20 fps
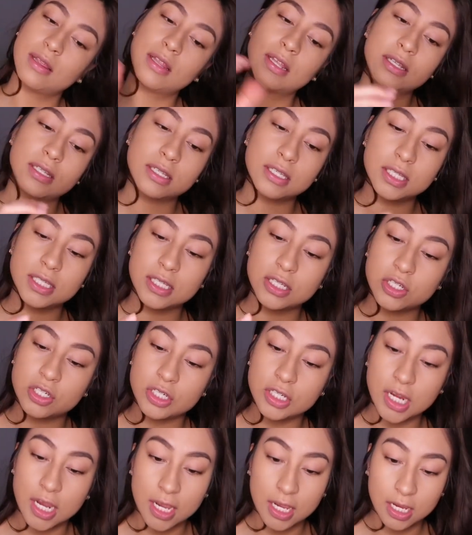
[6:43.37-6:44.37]
This is the
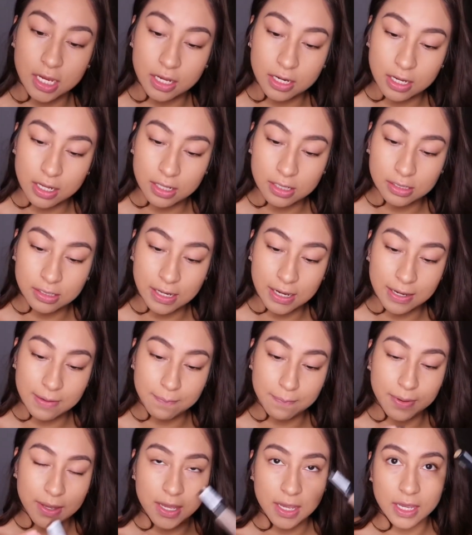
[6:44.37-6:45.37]
shade
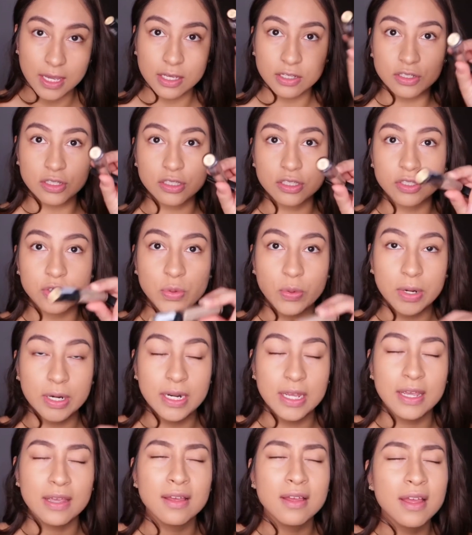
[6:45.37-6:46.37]
light beige, it's
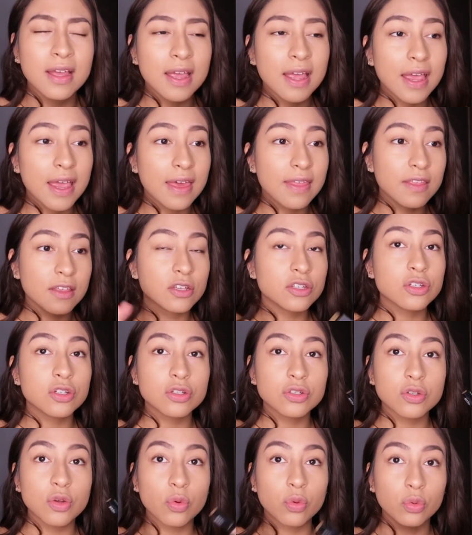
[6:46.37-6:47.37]
twenty, and this
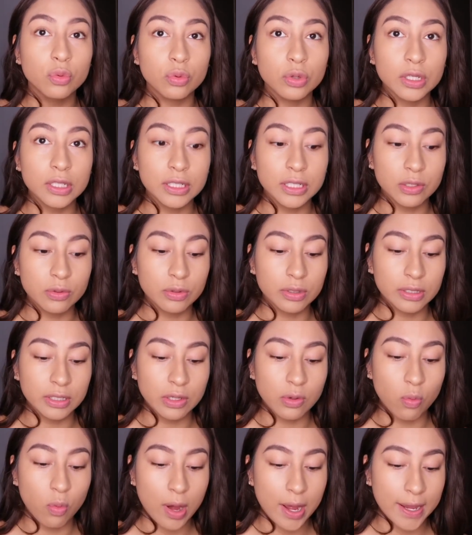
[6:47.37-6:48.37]
is really,
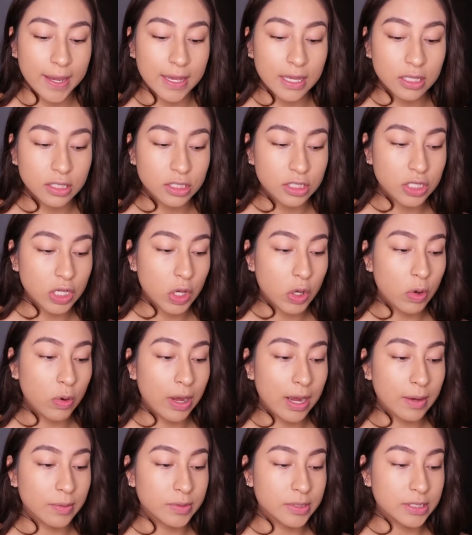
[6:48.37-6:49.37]
really white, so
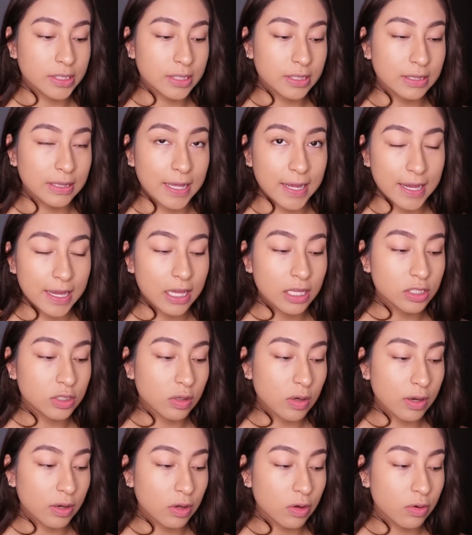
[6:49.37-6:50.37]
I'm just light.
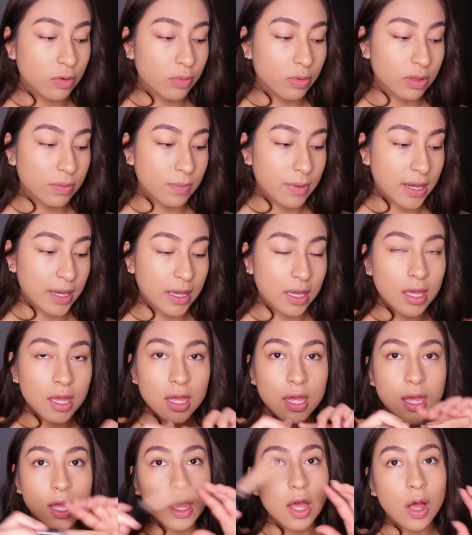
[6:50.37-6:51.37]
So I go in with my
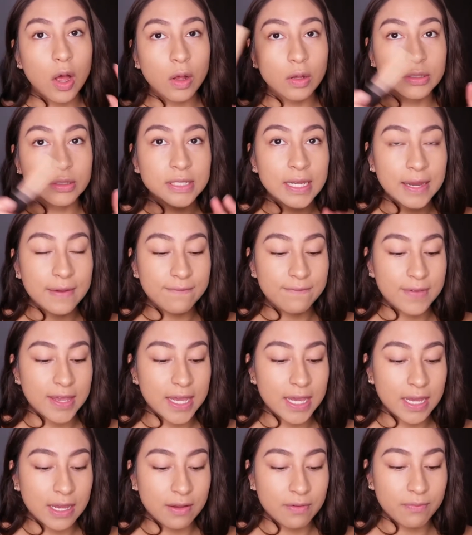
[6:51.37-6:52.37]
all-time
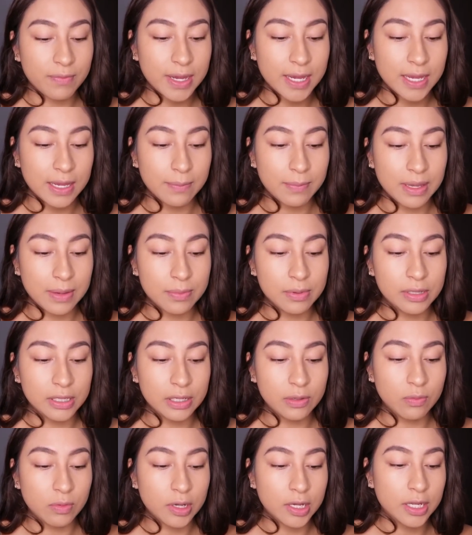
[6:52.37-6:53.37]
fave, my
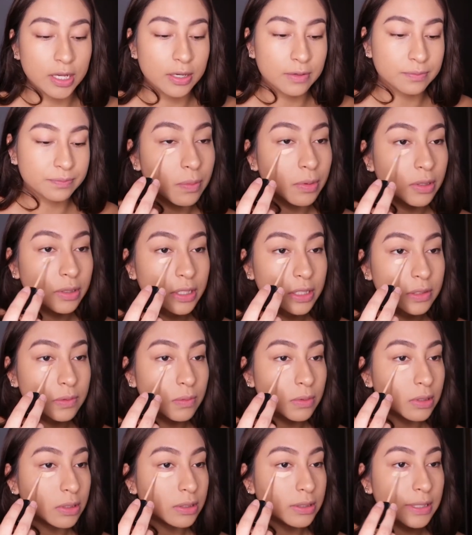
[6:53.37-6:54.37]
Maybelline one. Put this
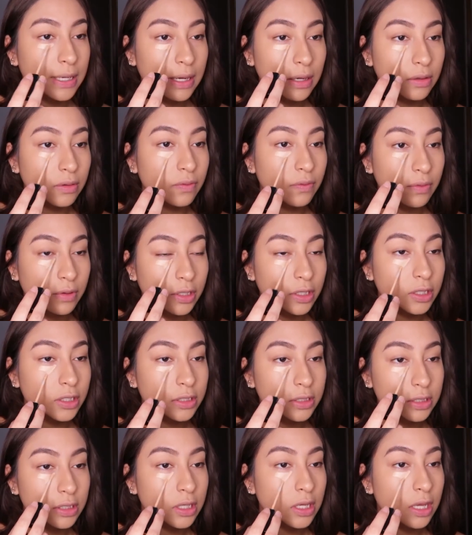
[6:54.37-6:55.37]
one down
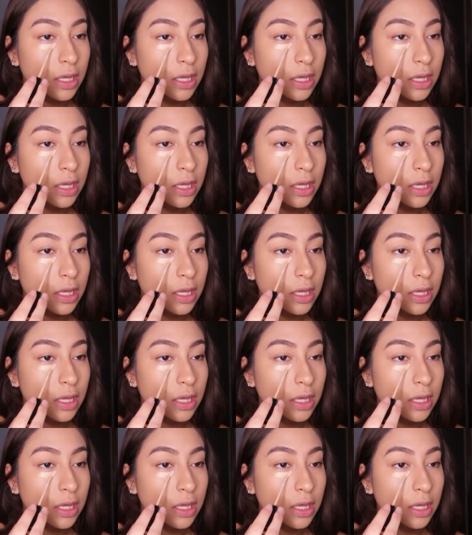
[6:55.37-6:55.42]
first.